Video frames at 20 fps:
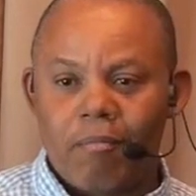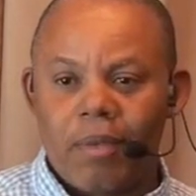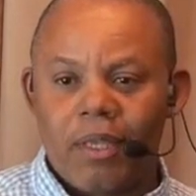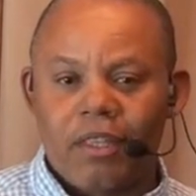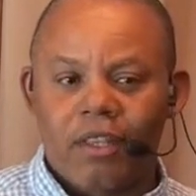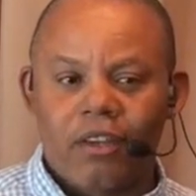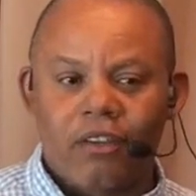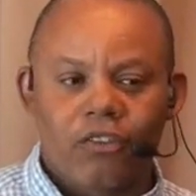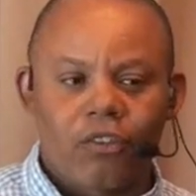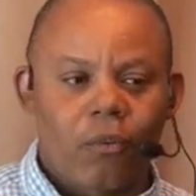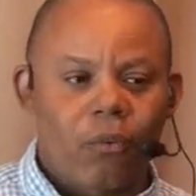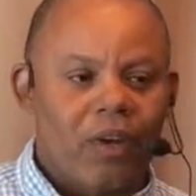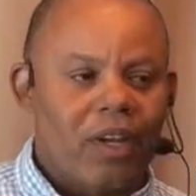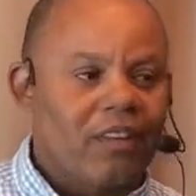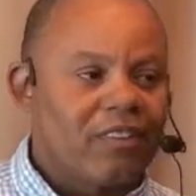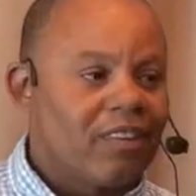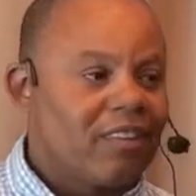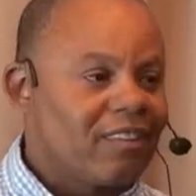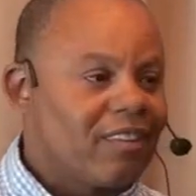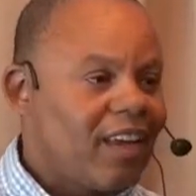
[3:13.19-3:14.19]
Because the
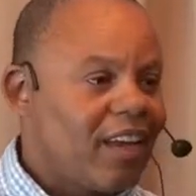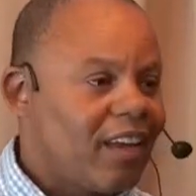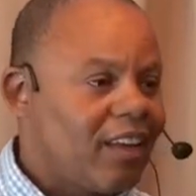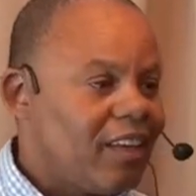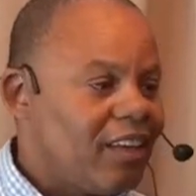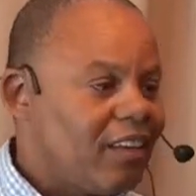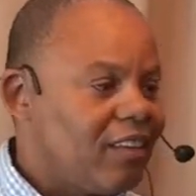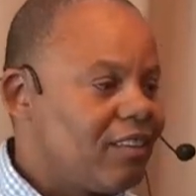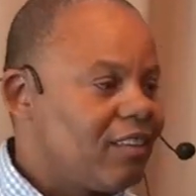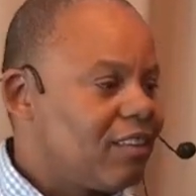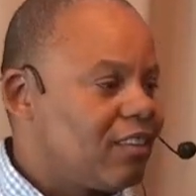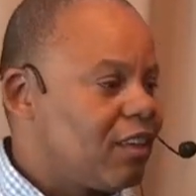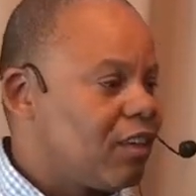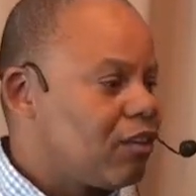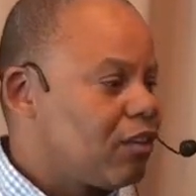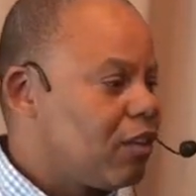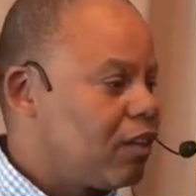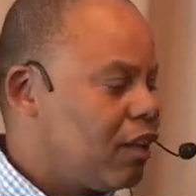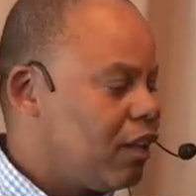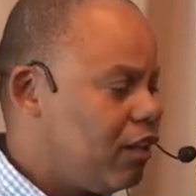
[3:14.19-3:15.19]
way society
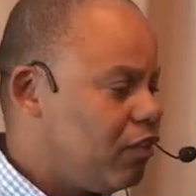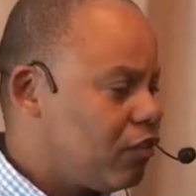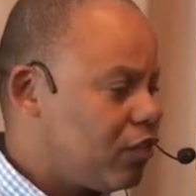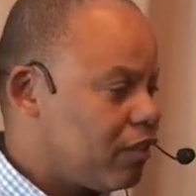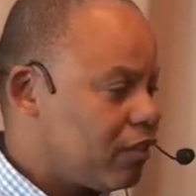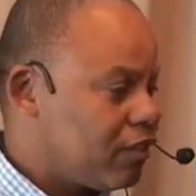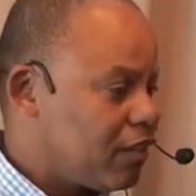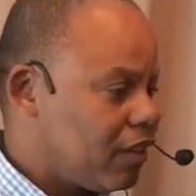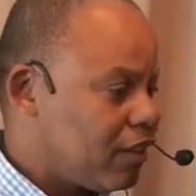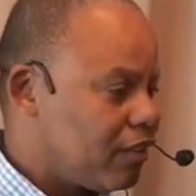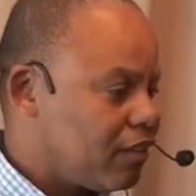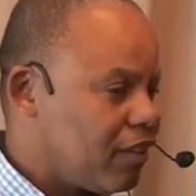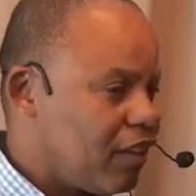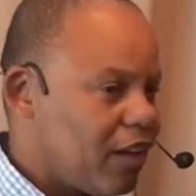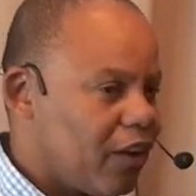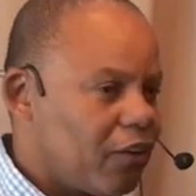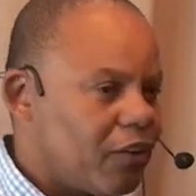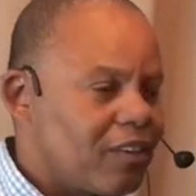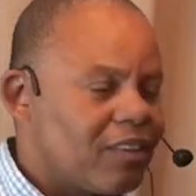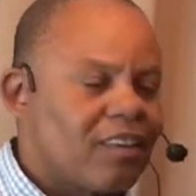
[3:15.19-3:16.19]
teaches us
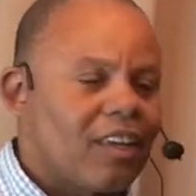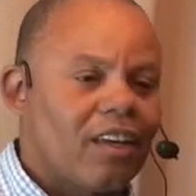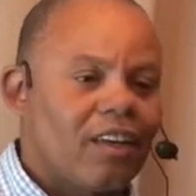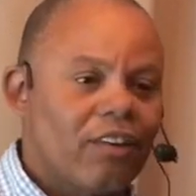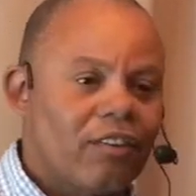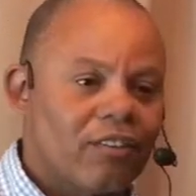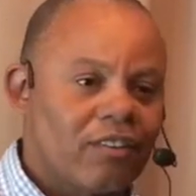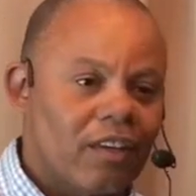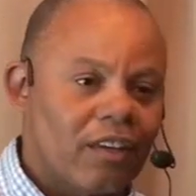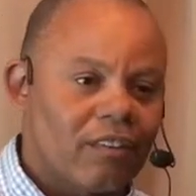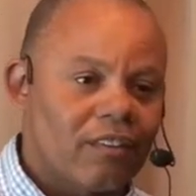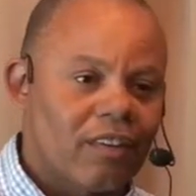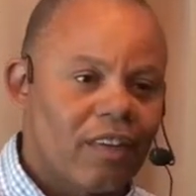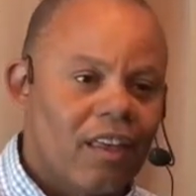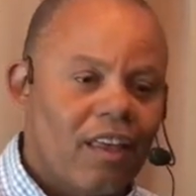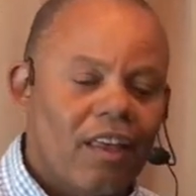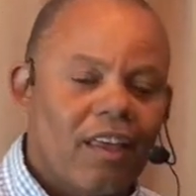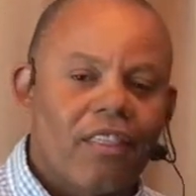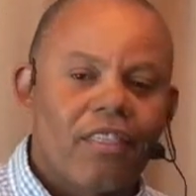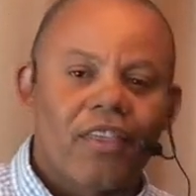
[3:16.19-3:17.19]
or tells us
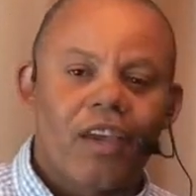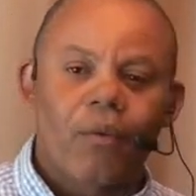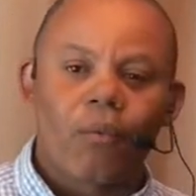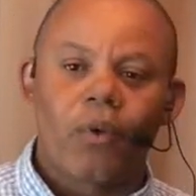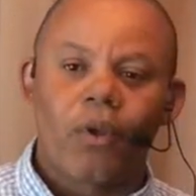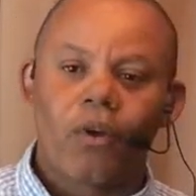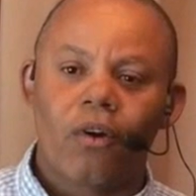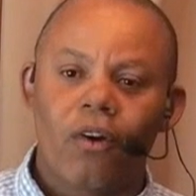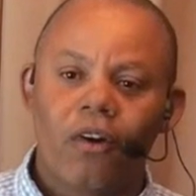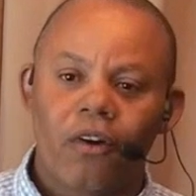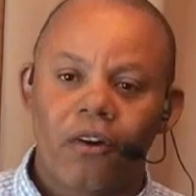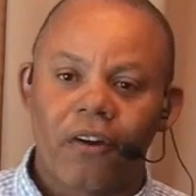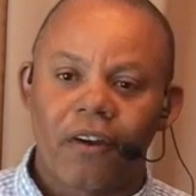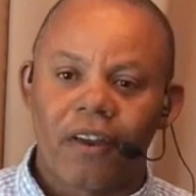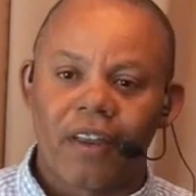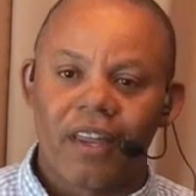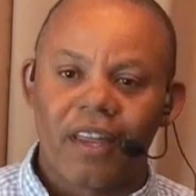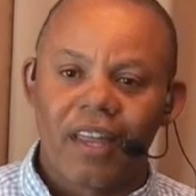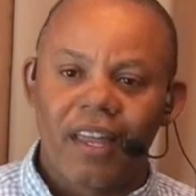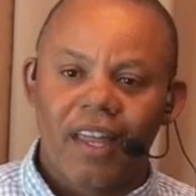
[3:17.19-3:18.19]
that we are.